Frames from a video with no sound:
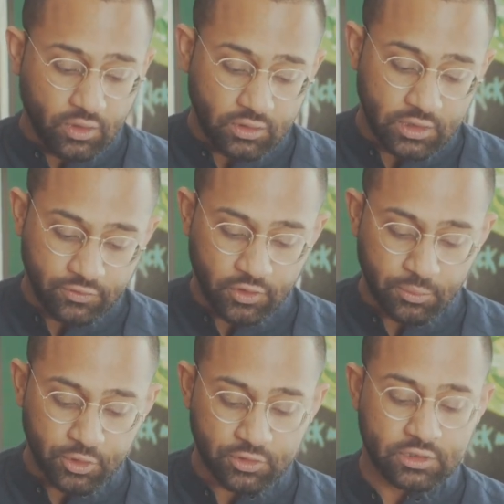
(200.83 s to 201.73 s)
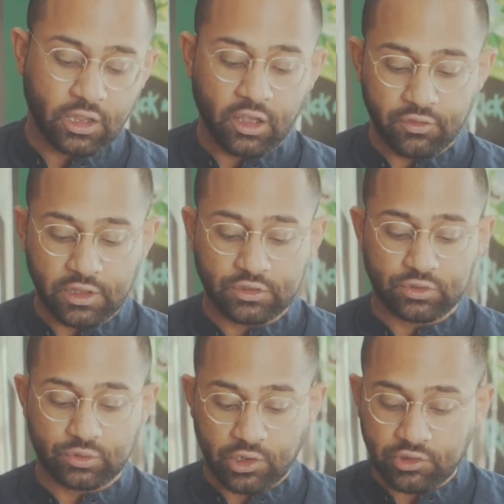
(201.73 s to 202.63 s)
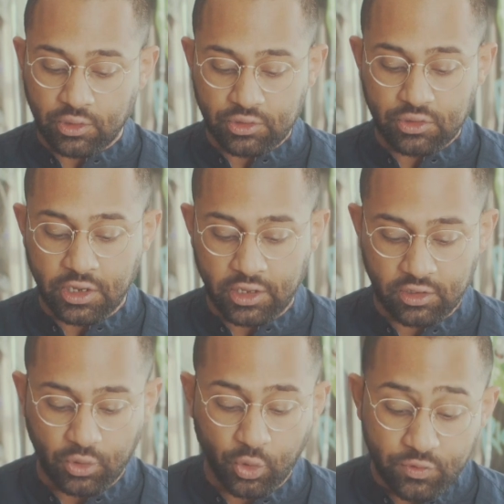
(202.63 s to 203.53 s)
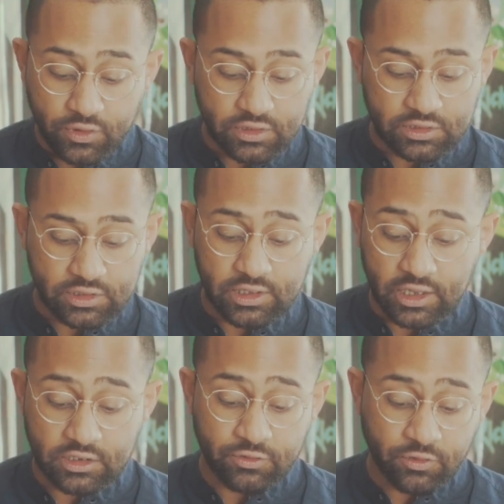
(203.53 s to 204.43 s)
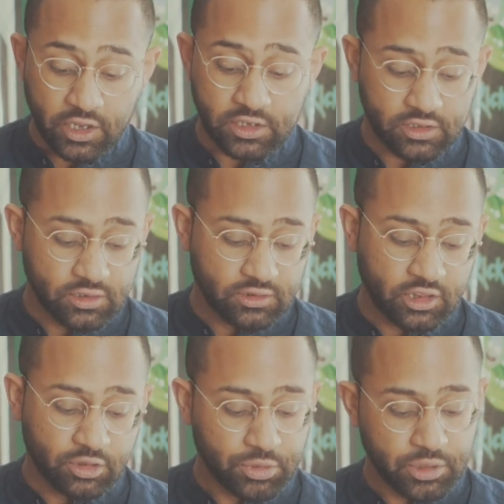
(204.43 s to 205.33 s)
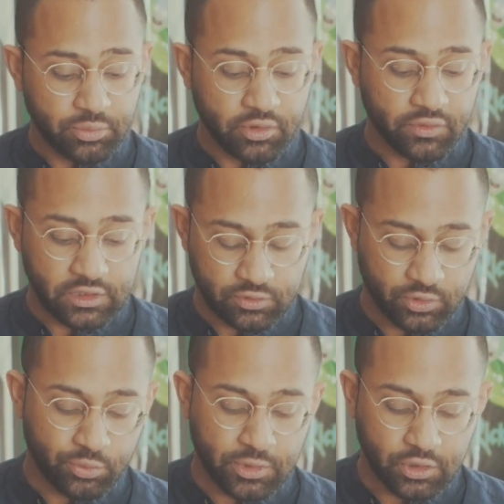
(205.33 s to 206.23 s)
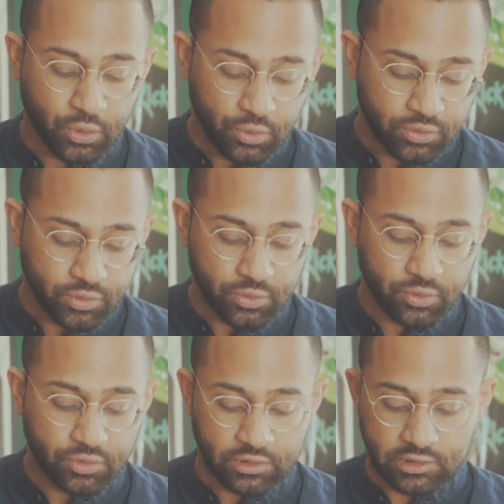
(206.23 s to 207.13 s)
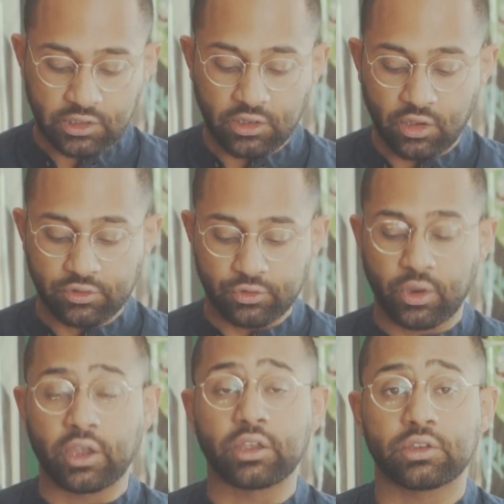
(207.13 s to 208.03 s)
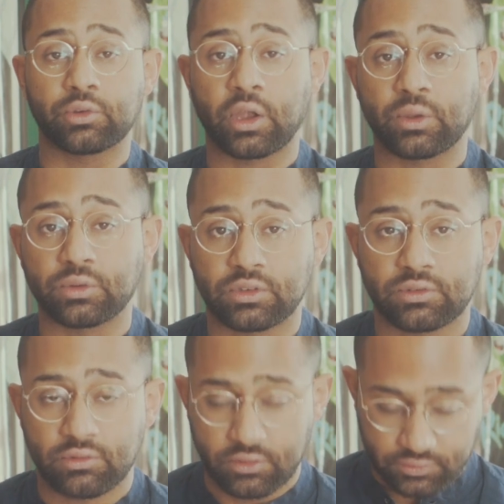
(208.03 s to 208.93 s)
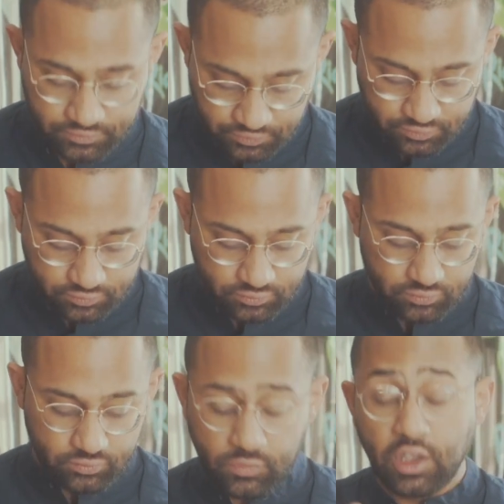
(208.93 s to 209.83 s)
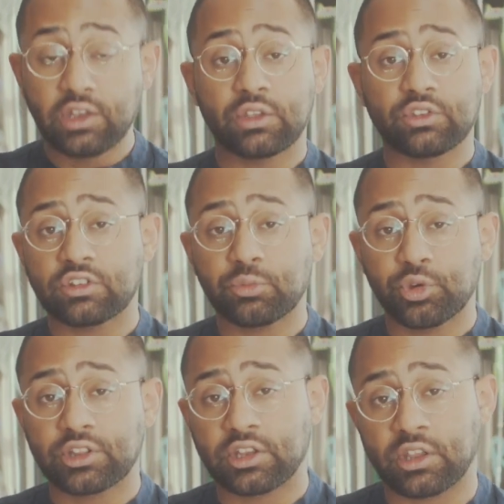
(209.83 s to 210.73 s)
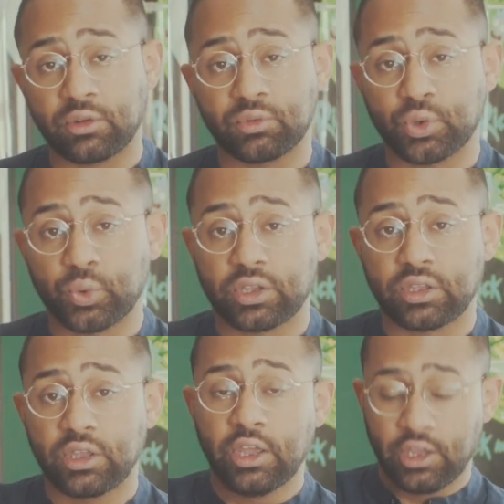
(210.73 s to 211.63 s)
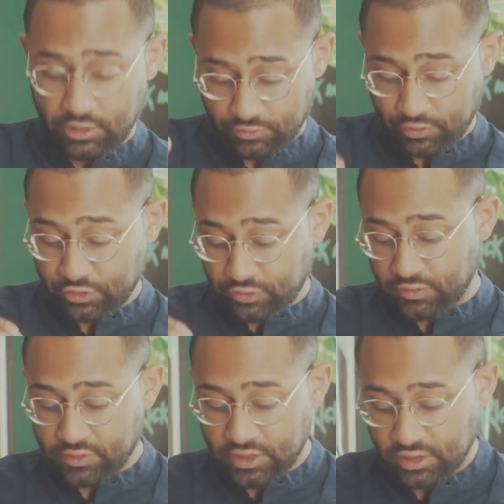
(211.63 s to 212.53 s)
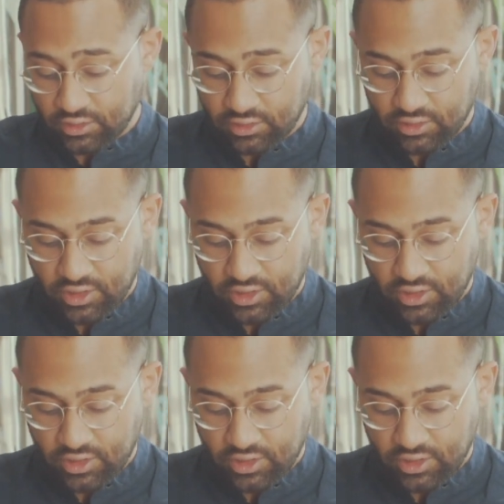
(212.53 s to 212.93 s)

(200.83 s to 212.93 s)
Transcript: "Lift up your staff and stretch out your hand over the sea and divide it, that the people of Israel may go through the sea on dry ground." Now, just to break that down real quick, verse 15,